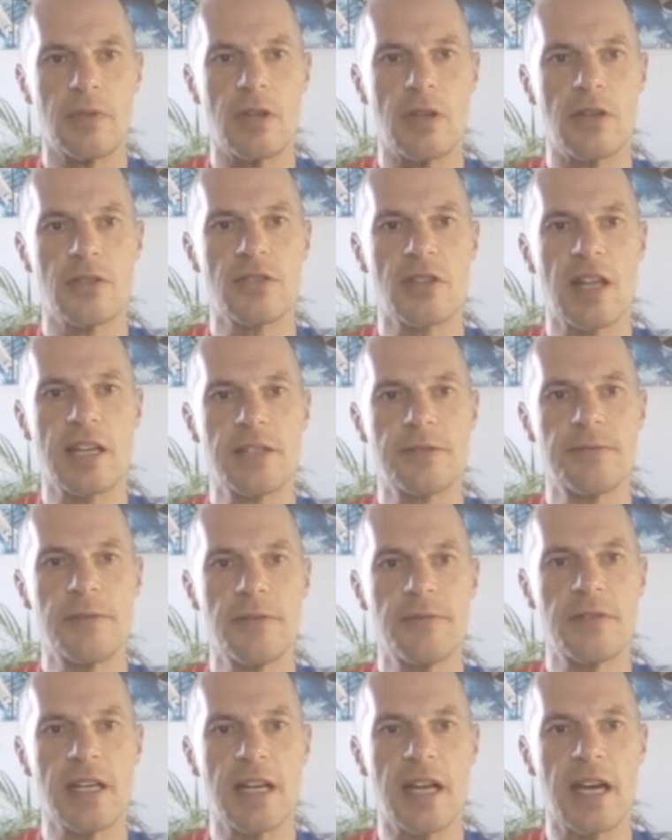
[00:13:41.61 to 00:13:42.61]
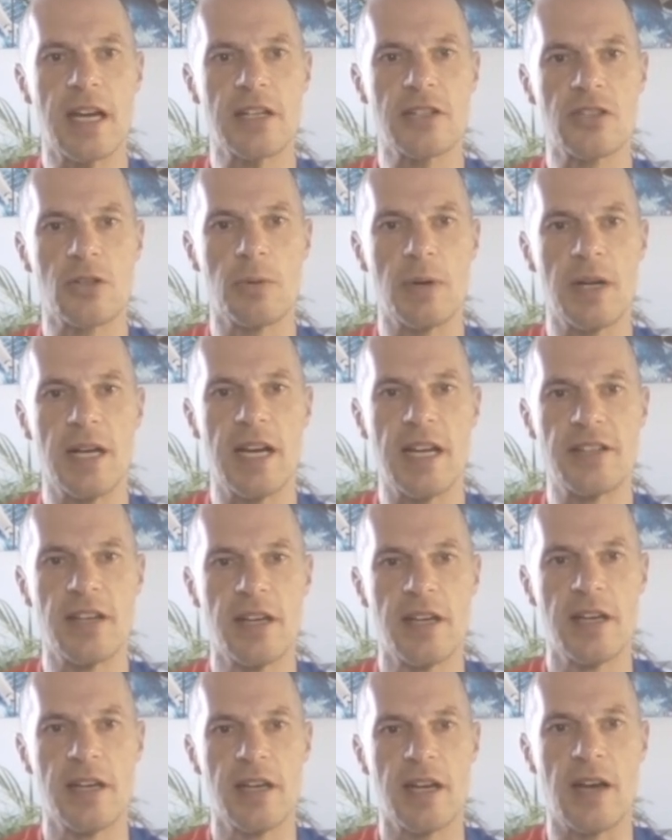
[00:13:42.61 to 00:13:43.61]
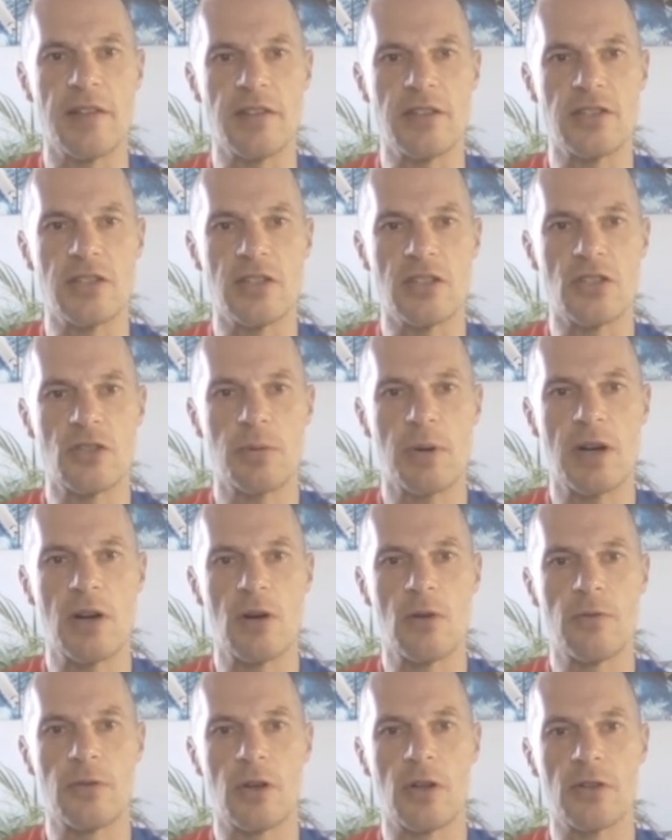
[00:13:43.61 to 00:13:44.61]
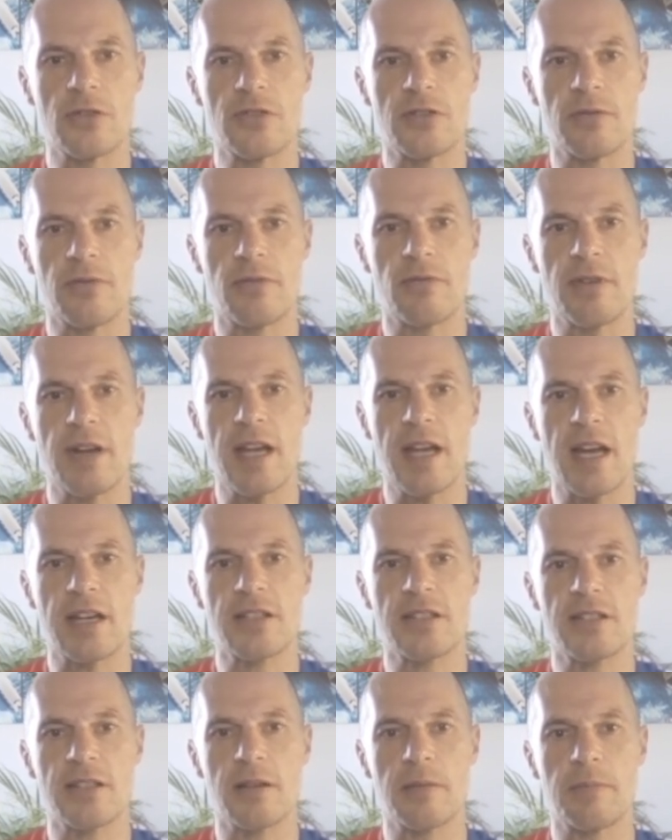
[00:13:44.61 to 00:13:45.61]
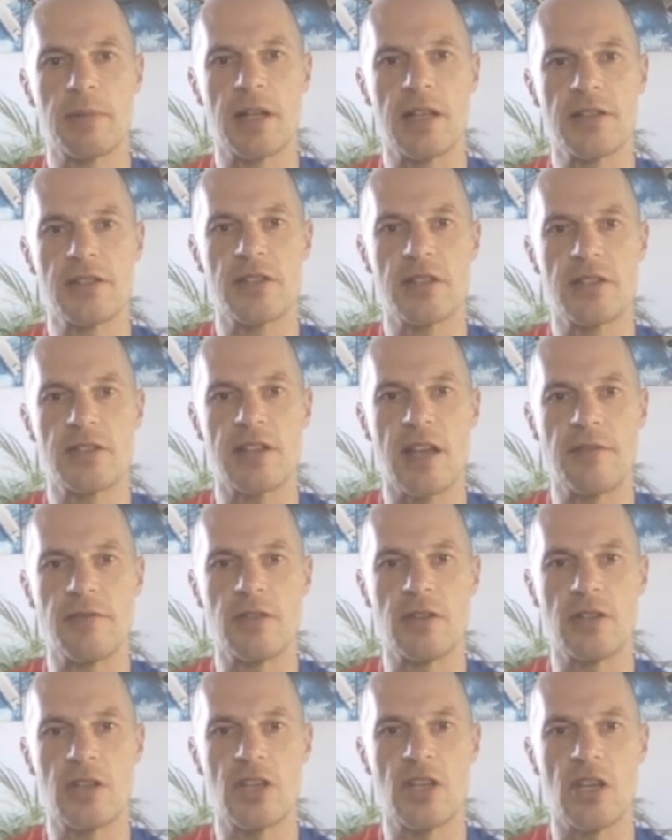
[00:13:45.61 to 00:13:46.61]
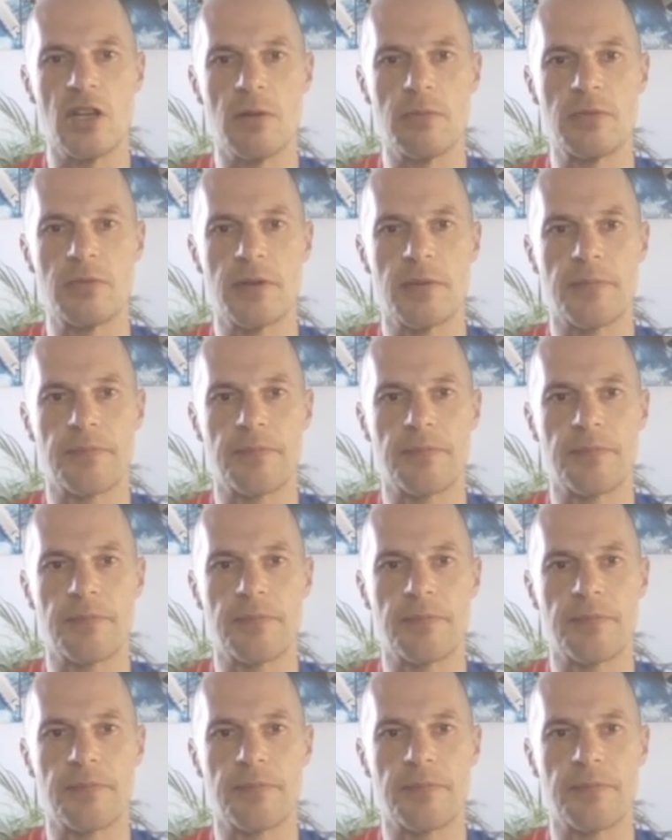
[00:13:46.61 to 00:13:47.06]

So that is 15x squared, and this is 12 lots of 3x plus 7 cubed.